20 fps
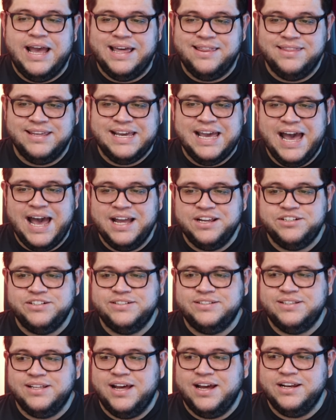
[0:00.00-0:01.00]
And the catch
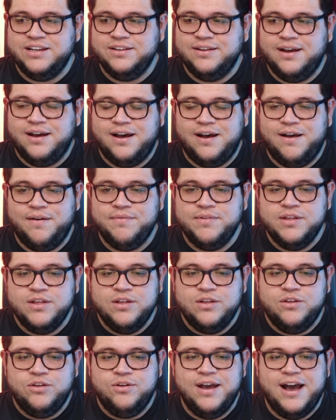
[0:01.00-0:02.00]
is that
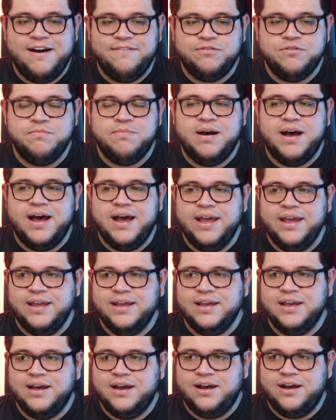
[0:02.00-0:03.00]
you have to buy
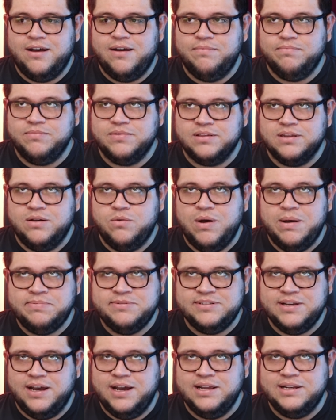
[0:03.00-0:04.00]
a
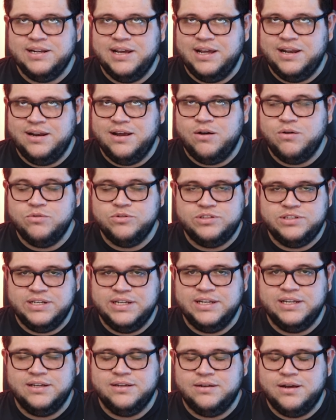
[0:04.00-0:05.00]
website and a
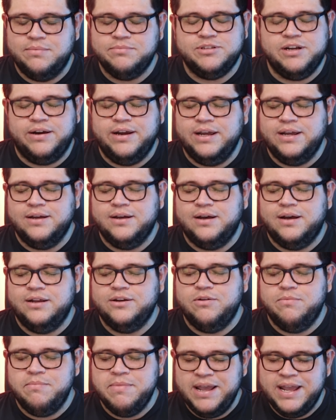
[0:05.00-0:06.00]

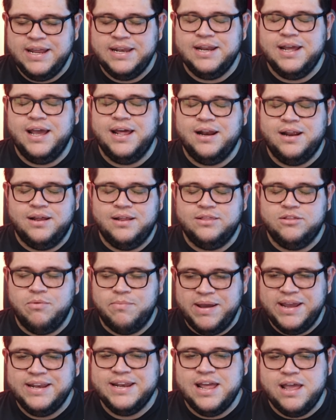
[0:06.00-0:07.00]

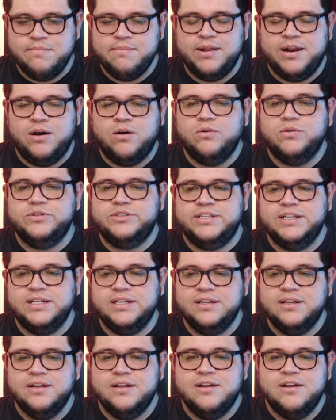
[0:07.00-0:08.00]
domain name and a
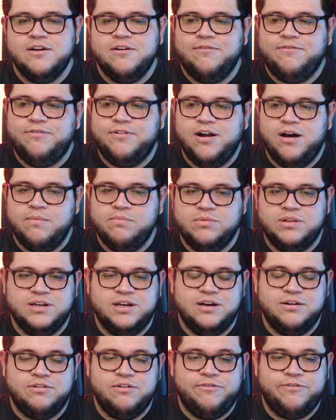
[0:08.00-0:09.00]
hosting from
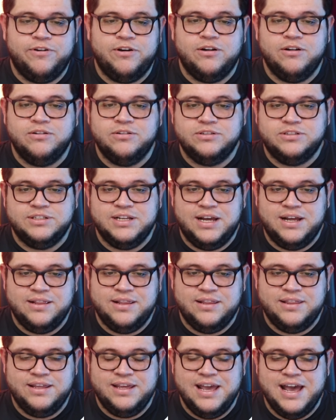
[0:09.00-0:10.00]
the referrals
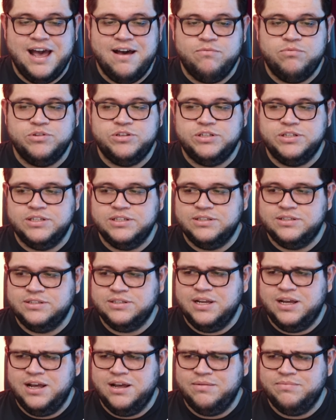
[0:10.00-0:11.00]
that they have, which is